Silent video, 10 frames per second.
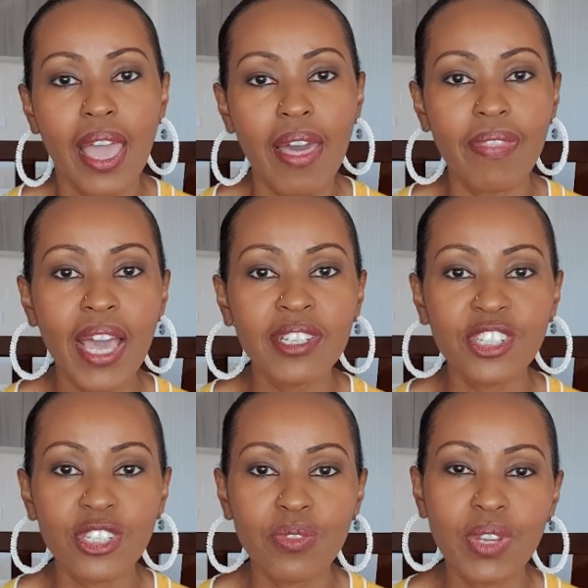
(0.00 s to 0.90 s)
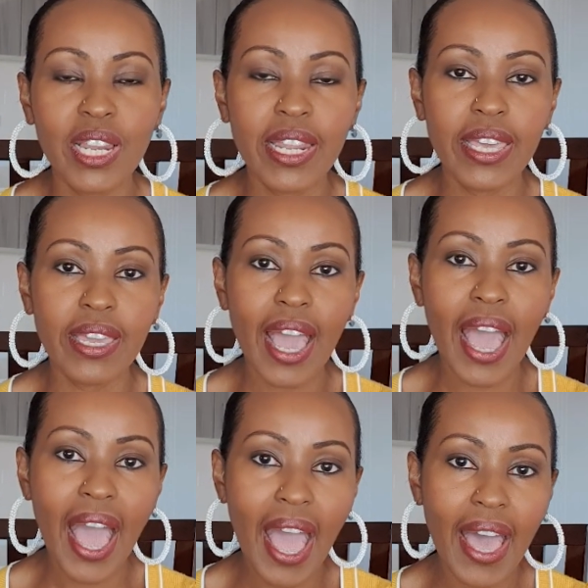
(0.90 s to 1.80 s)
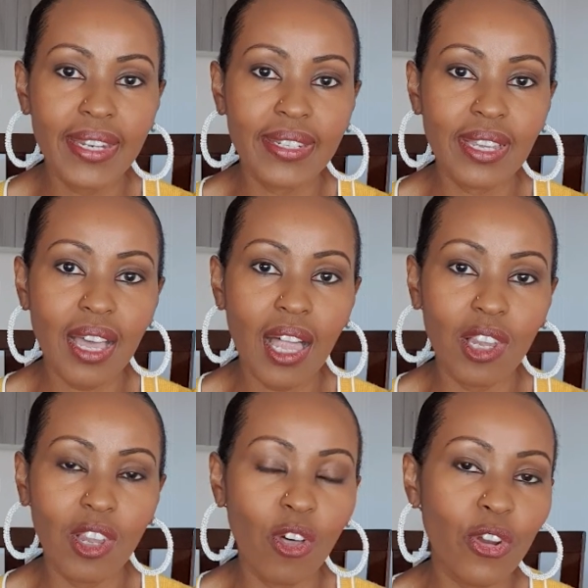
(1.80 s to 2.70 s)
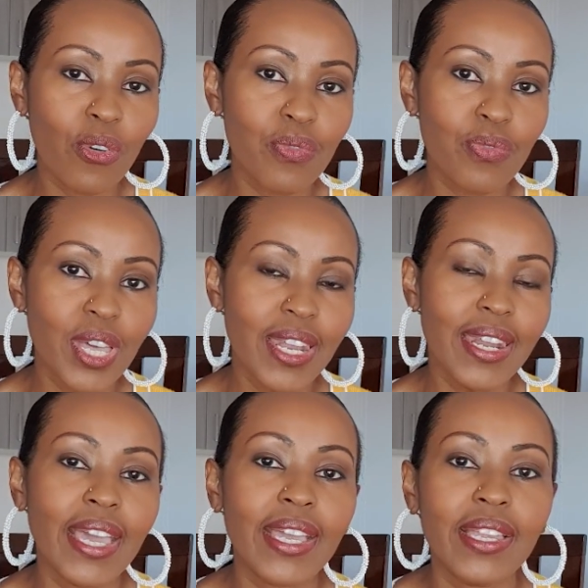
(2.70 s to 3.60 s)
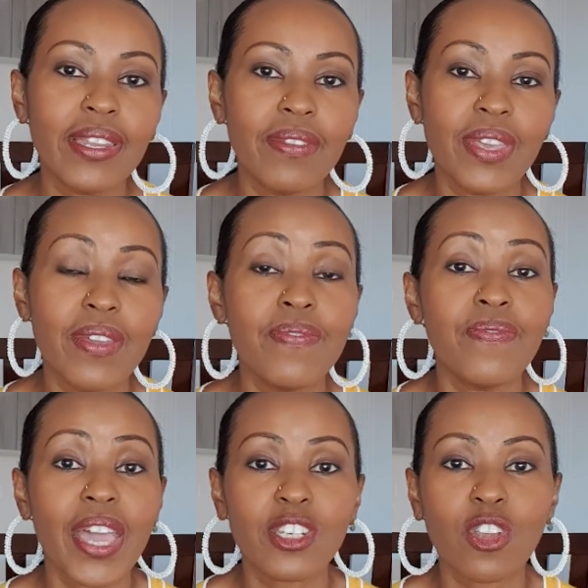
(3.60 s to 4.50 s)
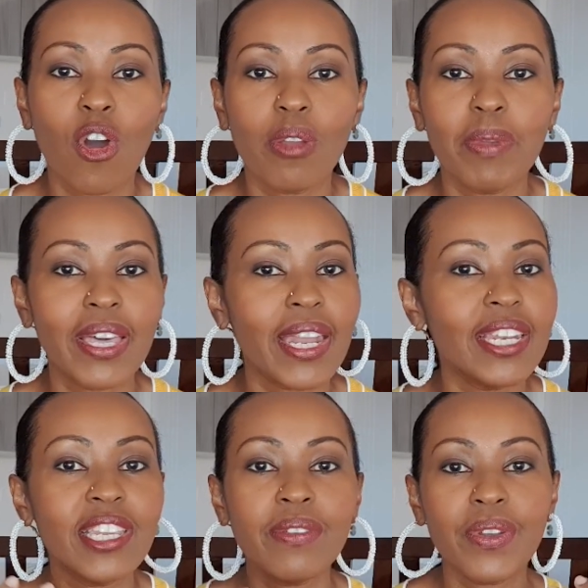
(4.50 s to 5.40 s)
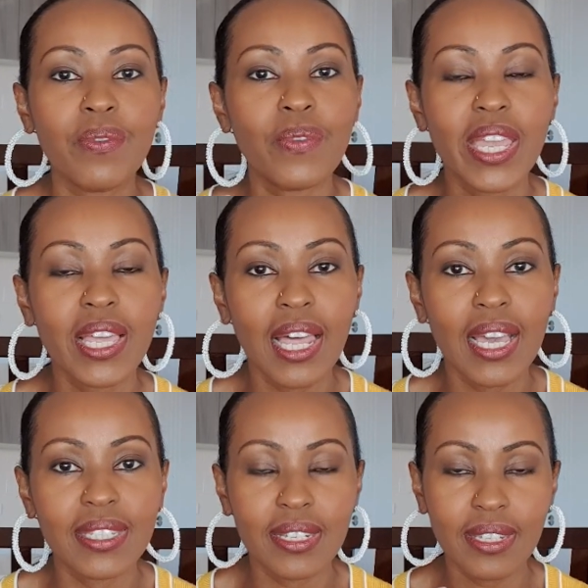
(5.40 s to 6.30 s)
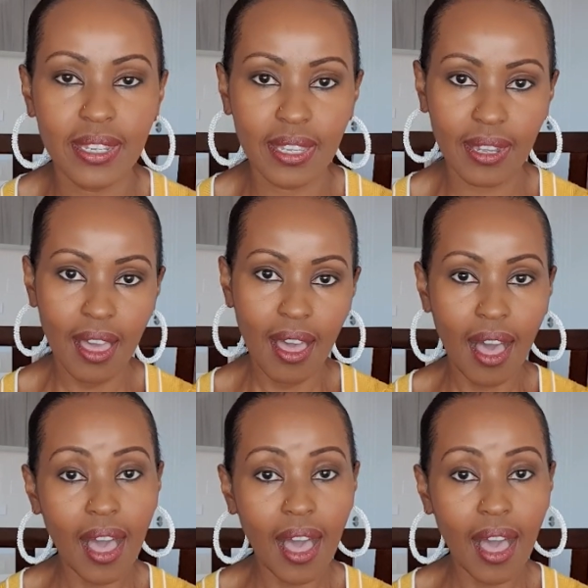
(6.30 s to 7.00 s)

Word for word: And that just really had a lot of negative effect on me that I didn't even realize until